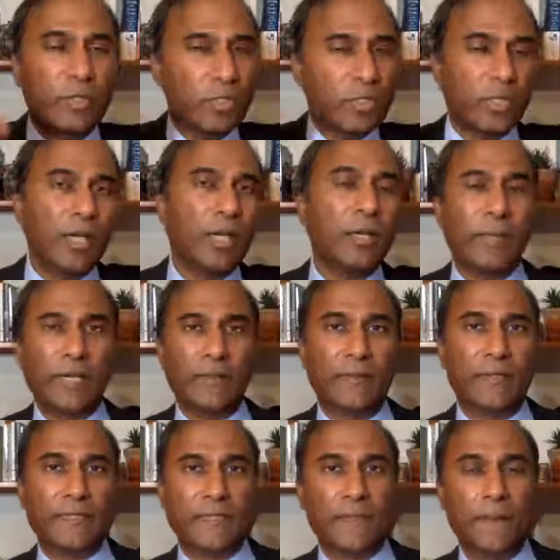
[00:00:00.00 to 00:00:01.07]
And we should talk
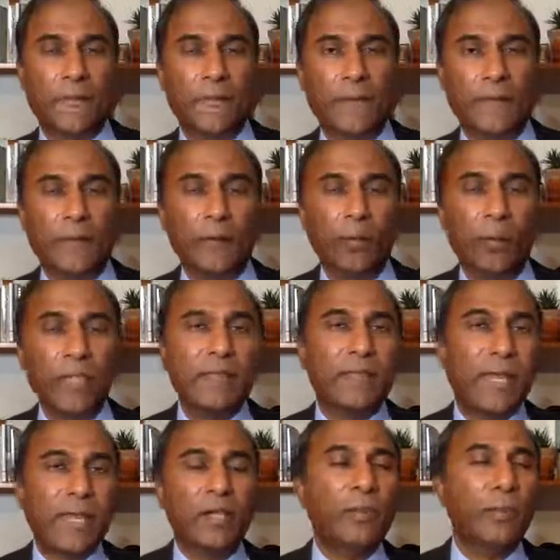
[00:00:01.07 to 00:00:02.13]
about this.
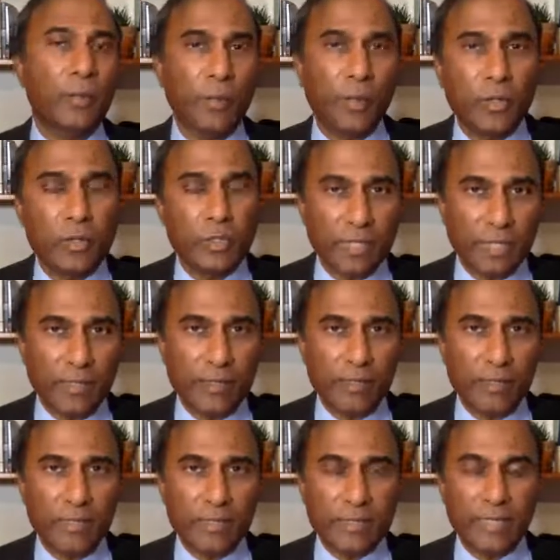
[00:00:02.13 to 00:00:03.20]
What they are
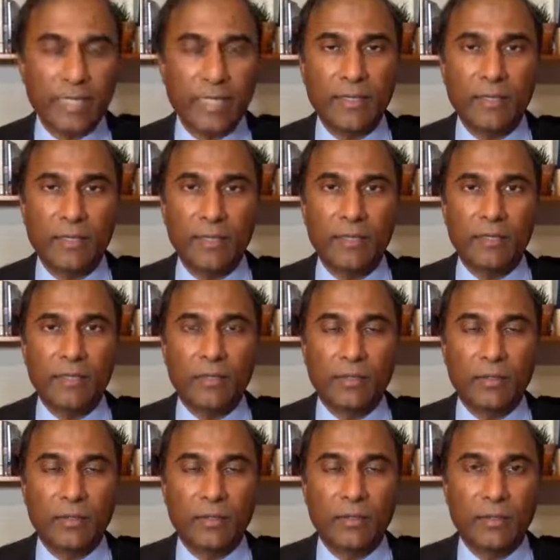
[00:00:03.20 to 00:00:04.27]
proposing is that
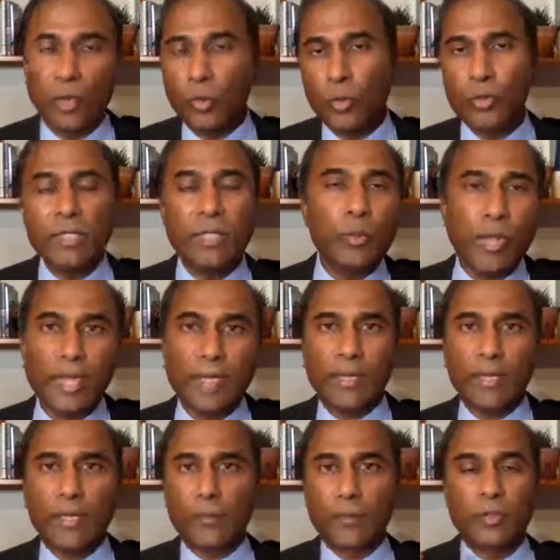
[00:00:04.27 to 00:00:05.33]
the only
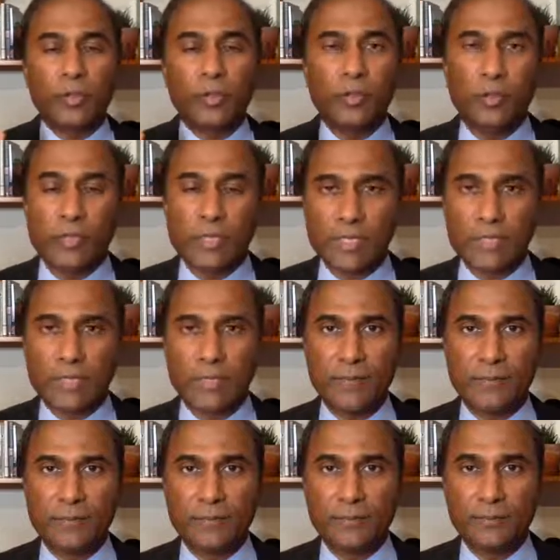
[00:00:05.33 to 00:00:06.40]
way to help your immune
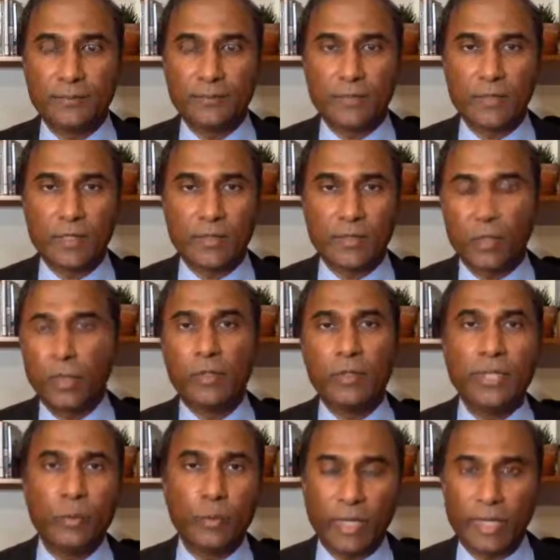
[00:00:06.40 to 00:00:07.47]
system, the
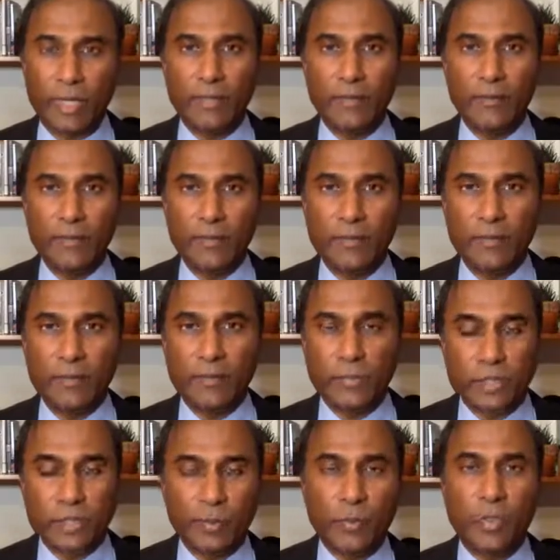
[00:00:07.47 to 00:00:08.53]
only way
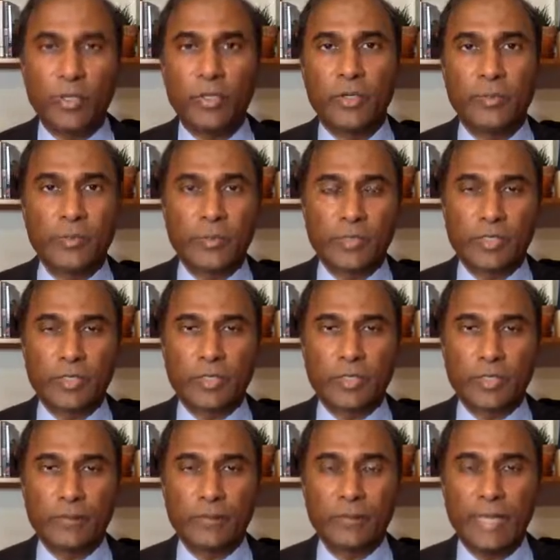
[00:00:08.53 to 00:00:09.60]
to support your immune
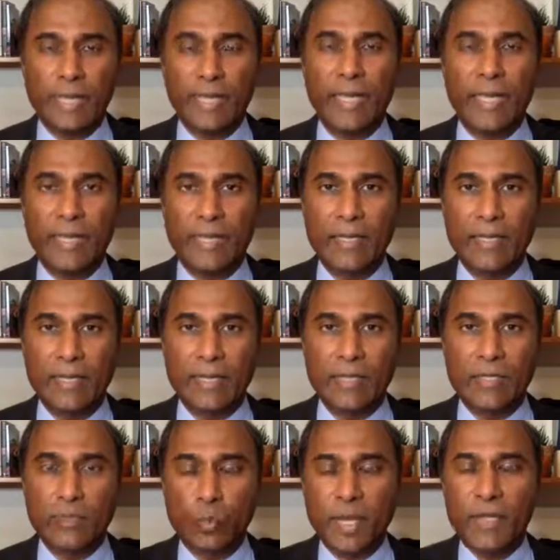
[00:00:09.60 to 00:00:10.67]
system, A,
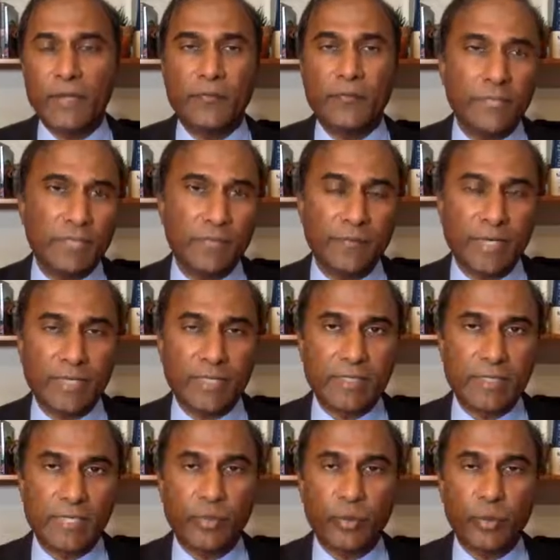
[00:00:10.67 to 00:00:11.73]
is wait for this
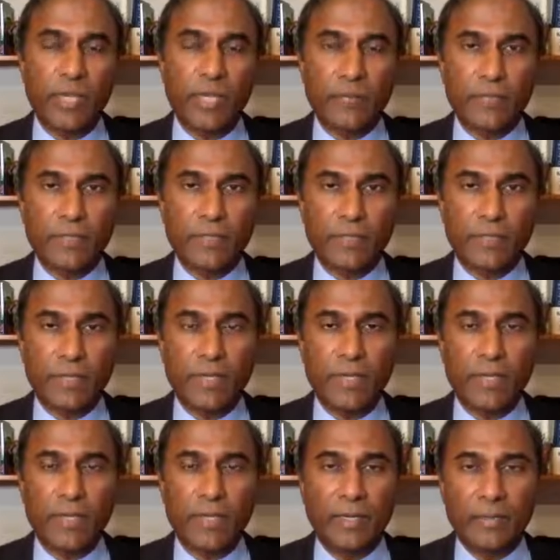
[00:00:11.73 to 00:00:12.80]
vaccine. Wait for this
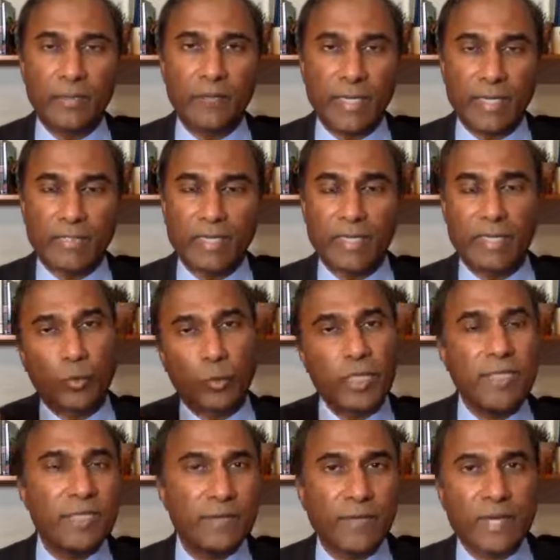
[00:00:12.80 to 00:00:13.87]
vaccine. And
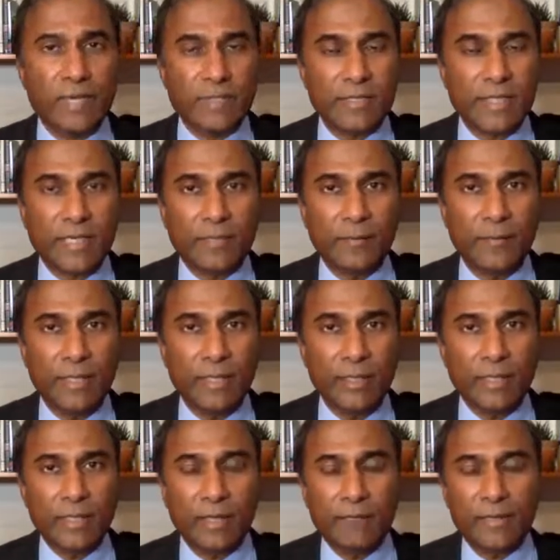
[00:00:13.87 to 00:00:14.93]
what is a vaccine?
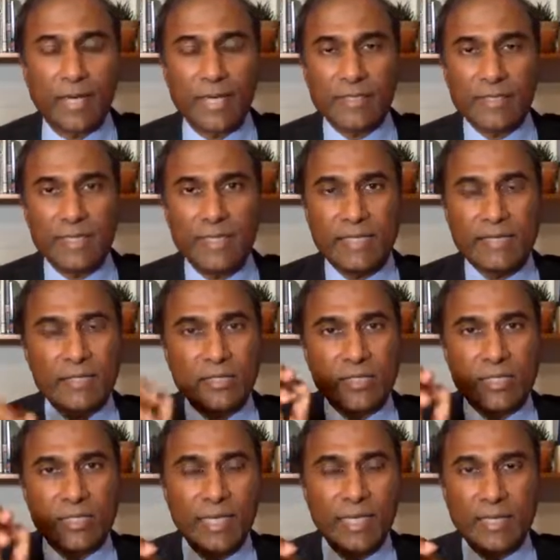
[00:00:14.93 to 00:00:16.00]
A vaccine is they're
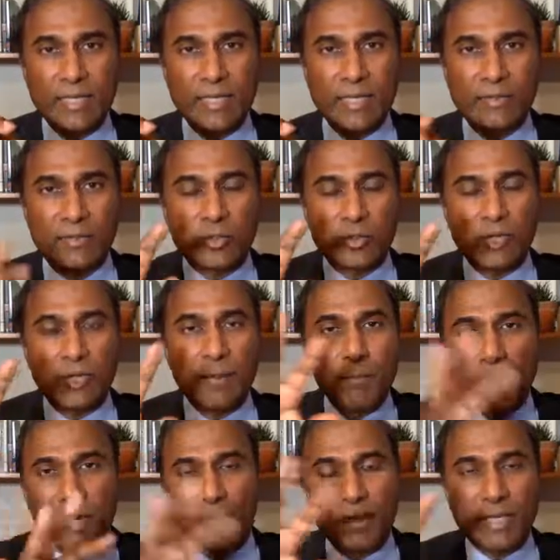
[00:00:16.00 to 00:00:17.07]
trying to
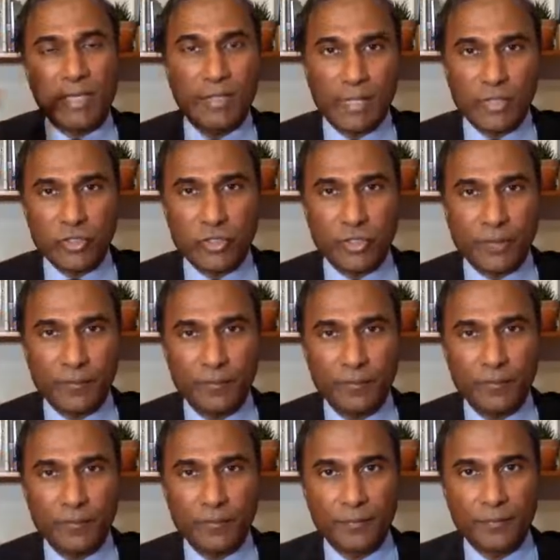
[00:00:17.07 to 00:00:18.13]
mimic nature.